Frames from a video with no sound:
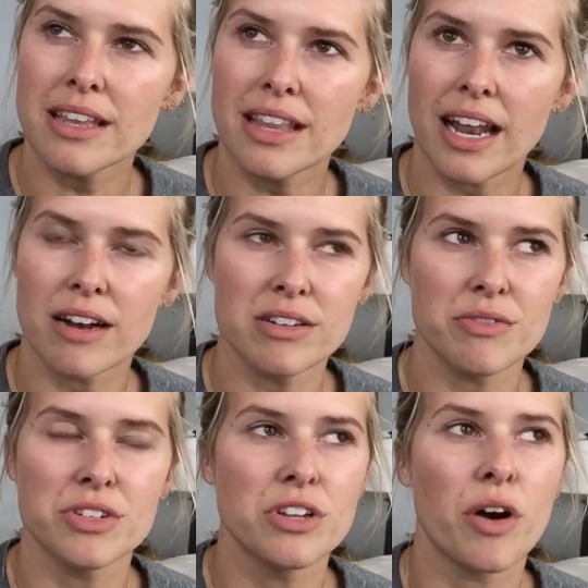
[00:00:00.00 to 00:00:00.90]
that I don't
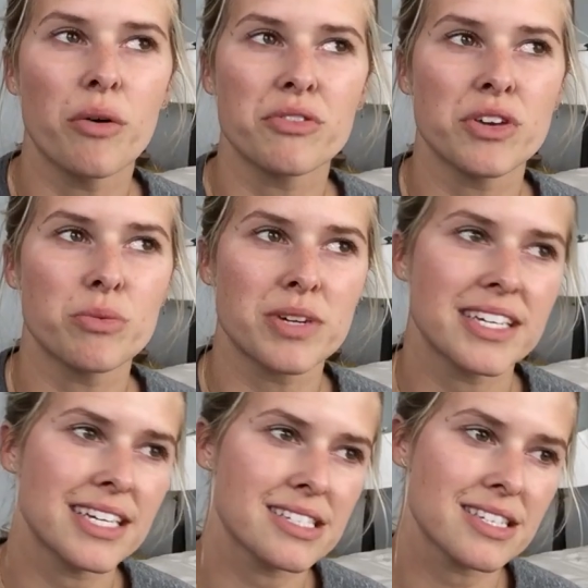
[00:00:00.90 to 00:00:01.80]
even know if he
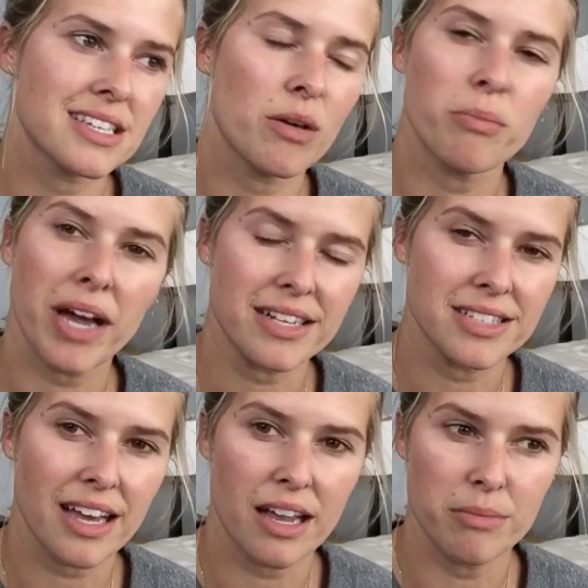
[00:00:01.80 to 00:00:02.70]
realizes the impact
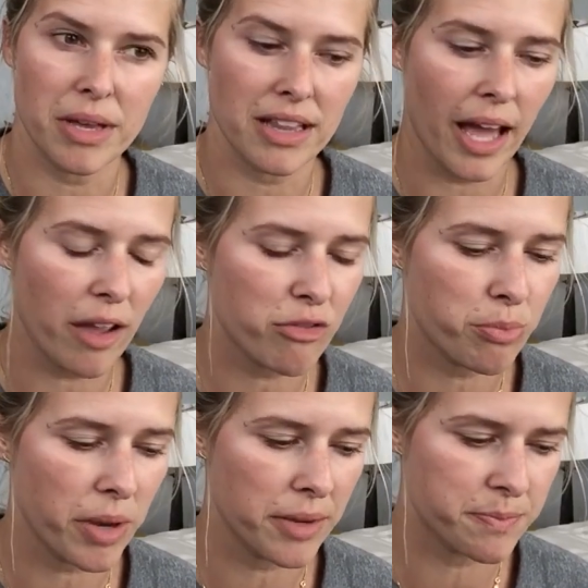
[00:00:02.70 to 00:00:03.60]
it had in my life.
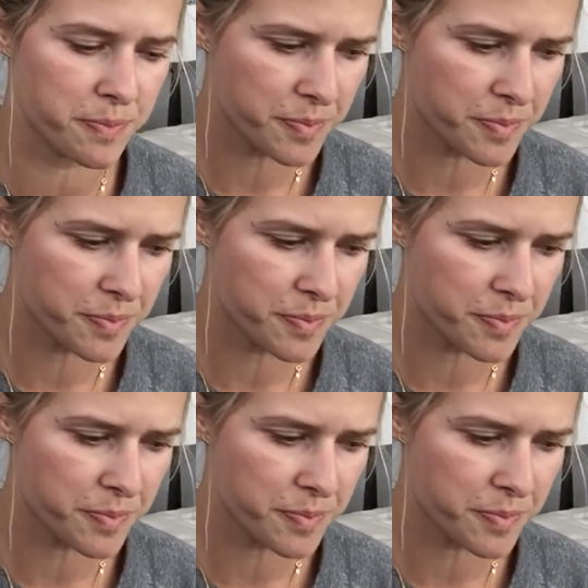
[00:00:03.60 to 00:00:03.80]
But